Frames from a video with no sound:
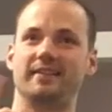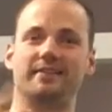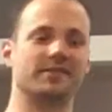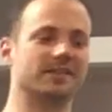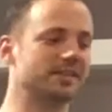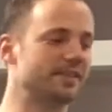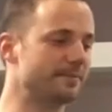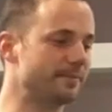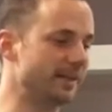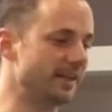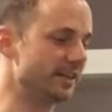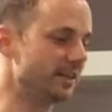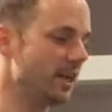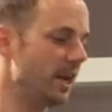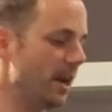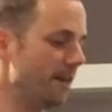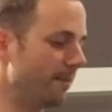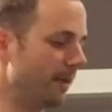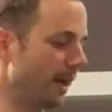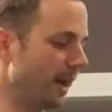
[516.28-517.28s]
of this speech,
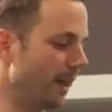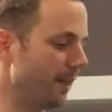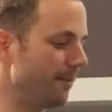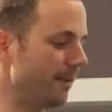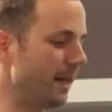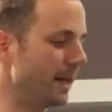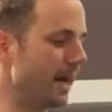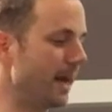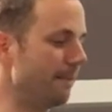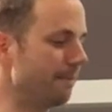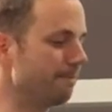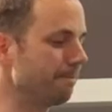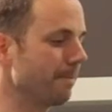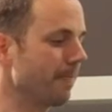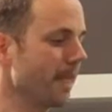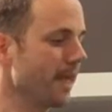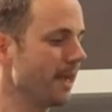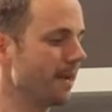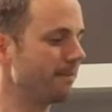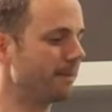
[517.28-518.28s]
but
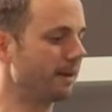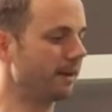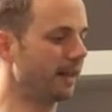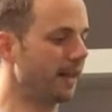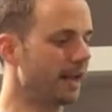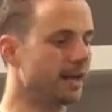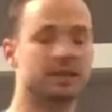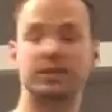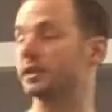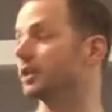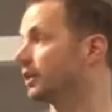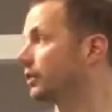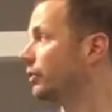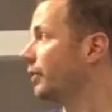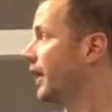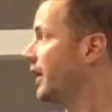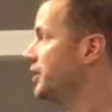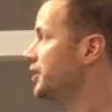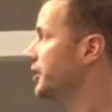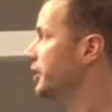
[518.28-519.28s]
I'll answer your
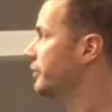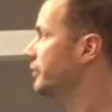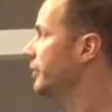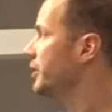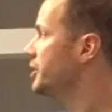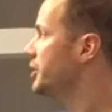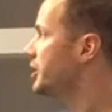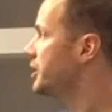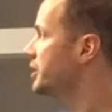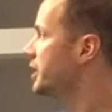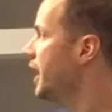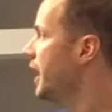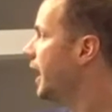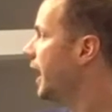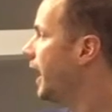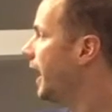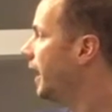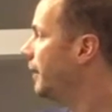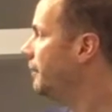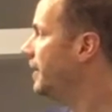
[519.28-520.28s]
question, which is,
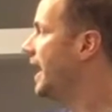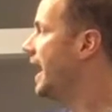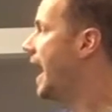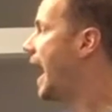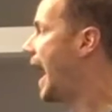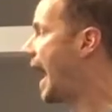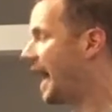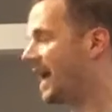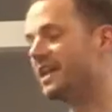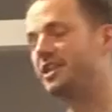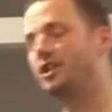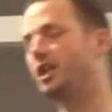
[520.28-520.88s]
it